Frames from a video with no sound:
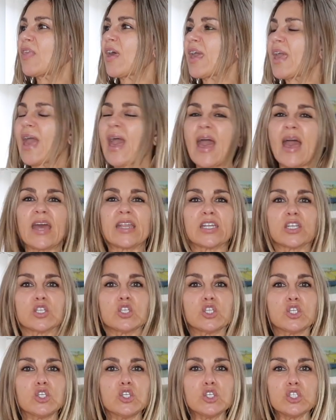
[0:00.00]
They had a
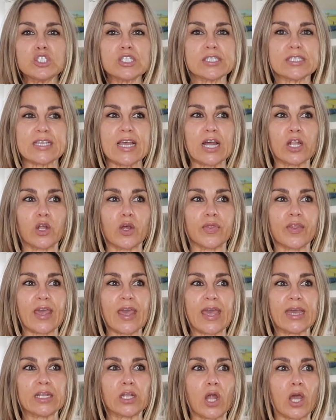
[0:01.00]
huge sale and
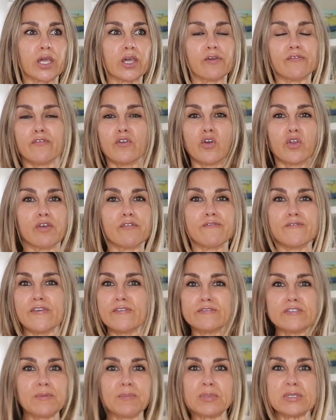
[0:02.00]
they had like a further
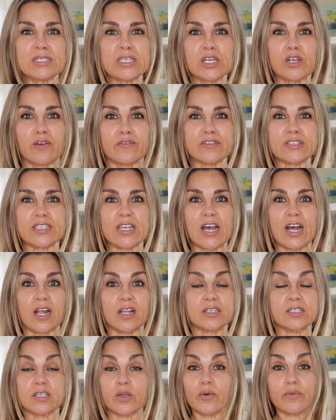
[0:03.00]
50% off
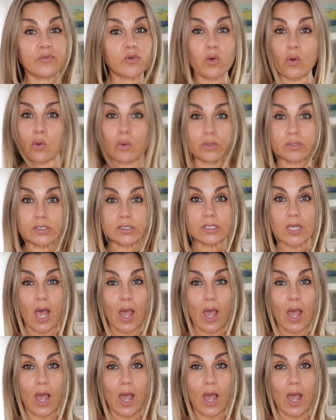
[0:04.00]
sale. So of course